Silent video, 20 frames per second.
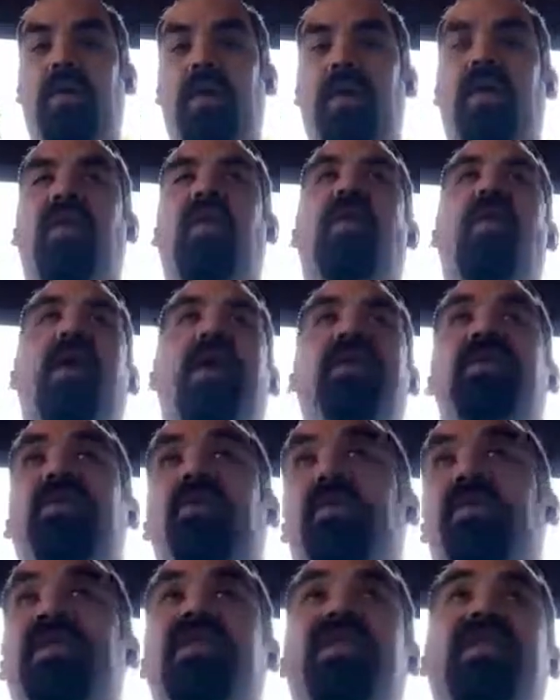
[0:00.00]
Otherwise,
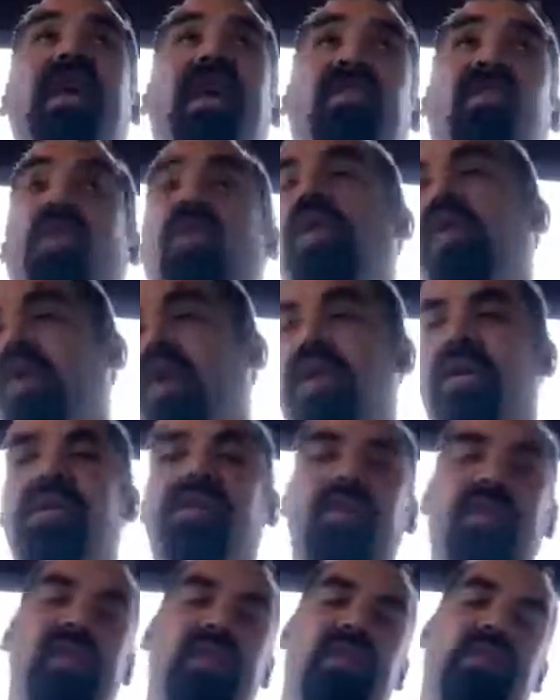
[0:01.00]
you would just have one
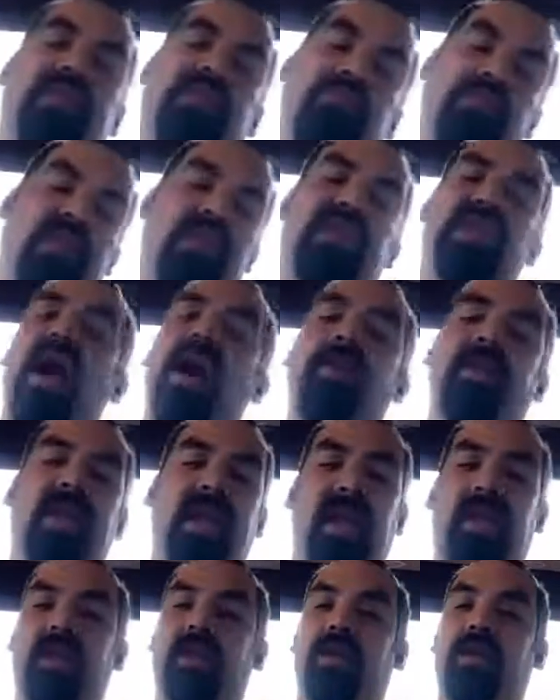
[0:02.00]
country just
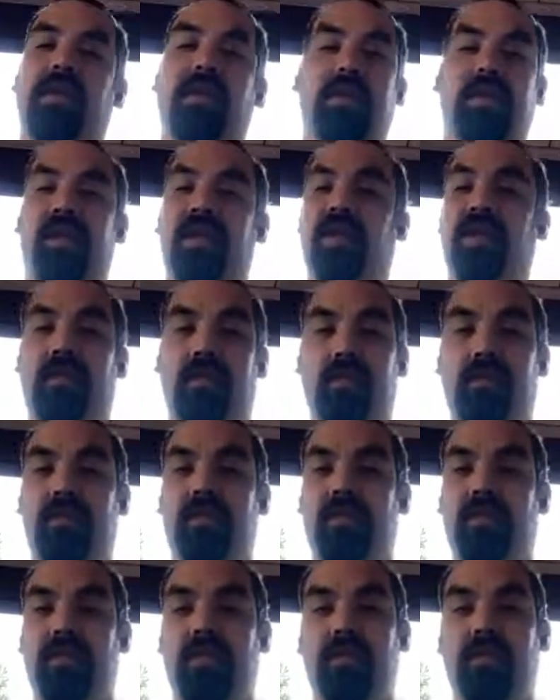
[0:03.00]
dominate shit,
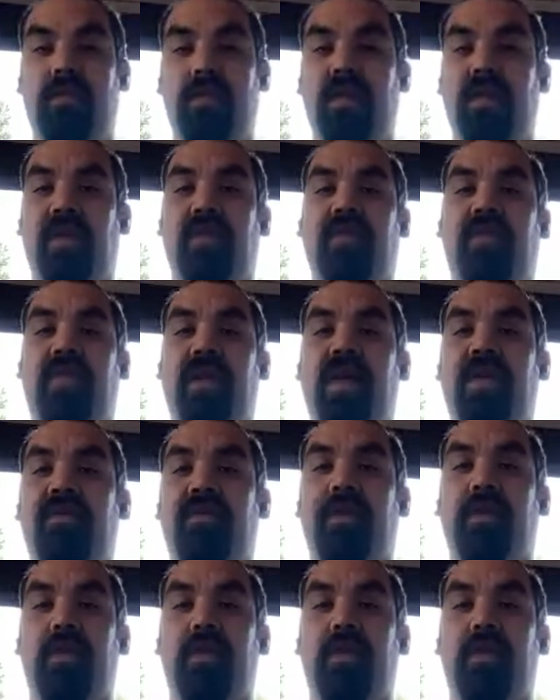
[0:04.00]
forever.